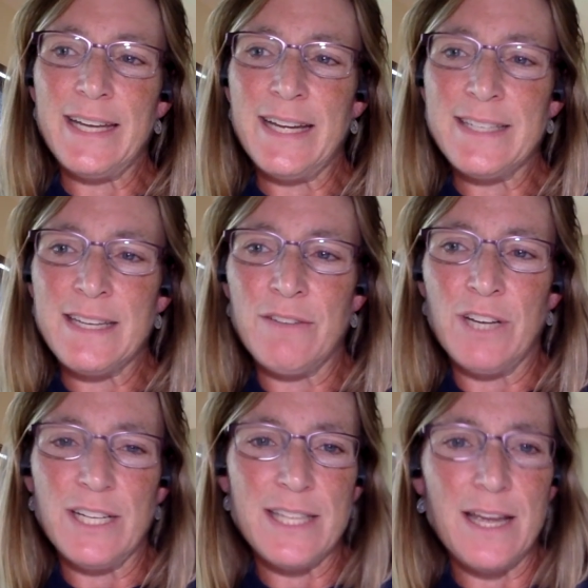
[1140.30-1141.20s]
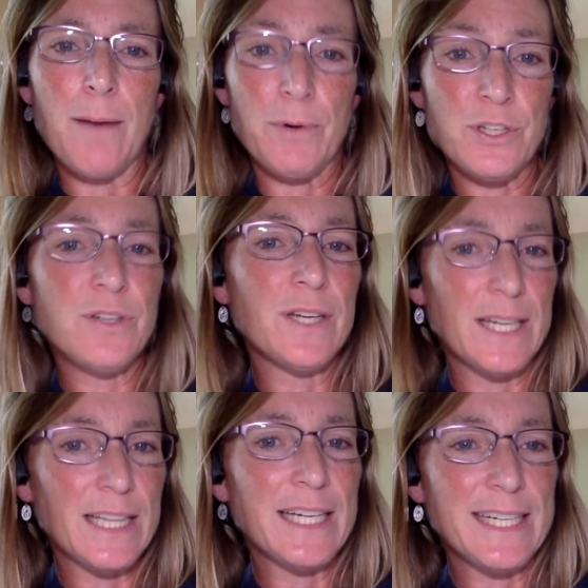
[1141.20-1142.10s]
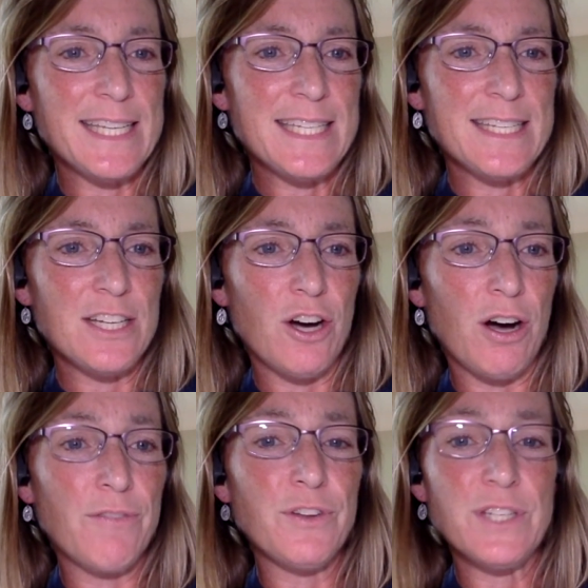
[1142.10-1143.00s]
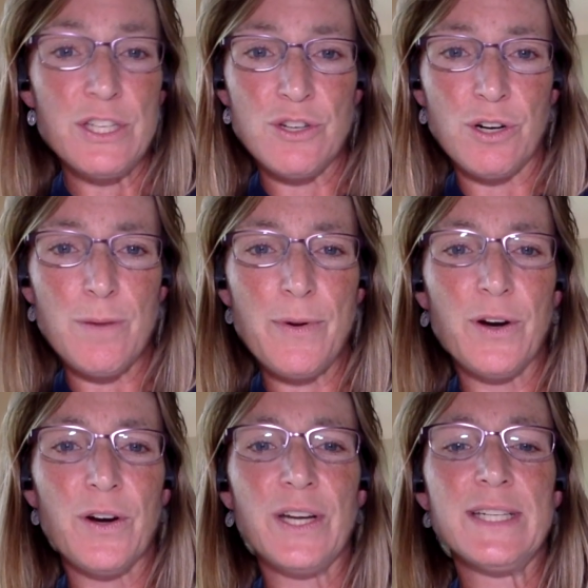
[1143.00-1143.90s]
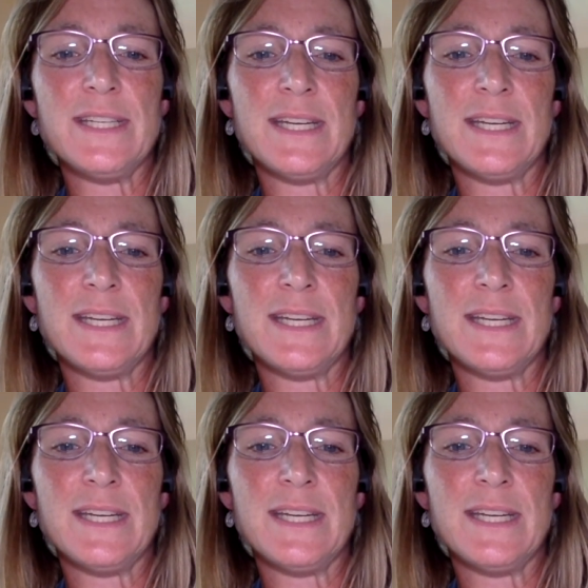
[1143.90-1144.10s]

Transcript: has given us the opportunity, like I said, to offer these star parties.